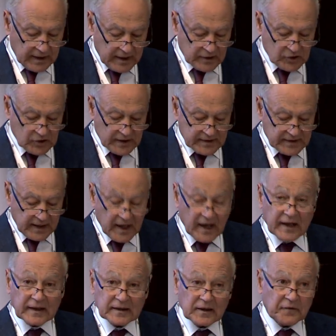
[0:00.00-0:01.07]
middle
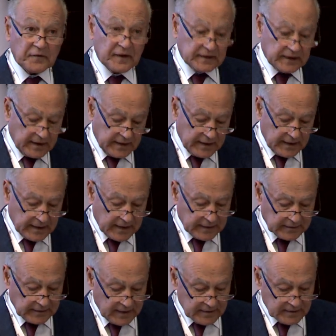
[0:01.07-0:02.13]
class that
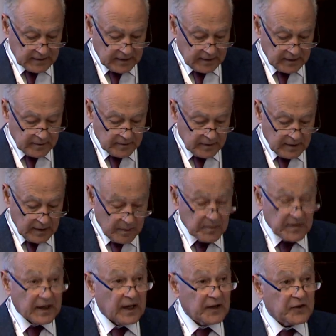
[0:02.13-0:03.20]

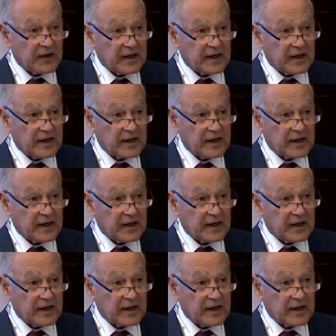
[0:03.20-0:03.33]
Atlantic